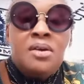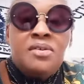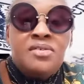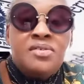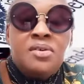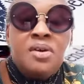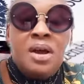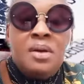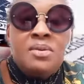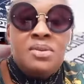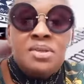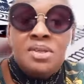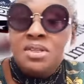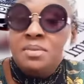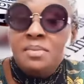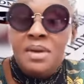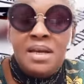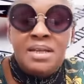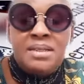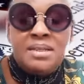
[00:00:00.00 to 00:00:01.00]
So I was
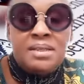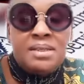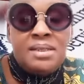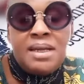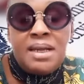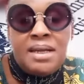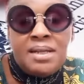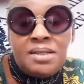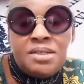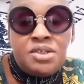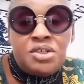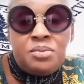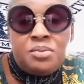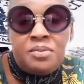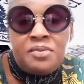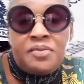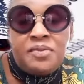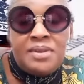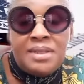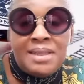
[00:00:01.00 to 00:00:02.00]
automatically
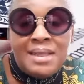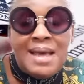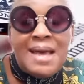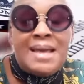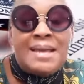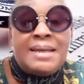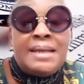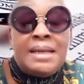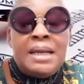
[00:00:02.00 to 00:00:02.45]
eligible for that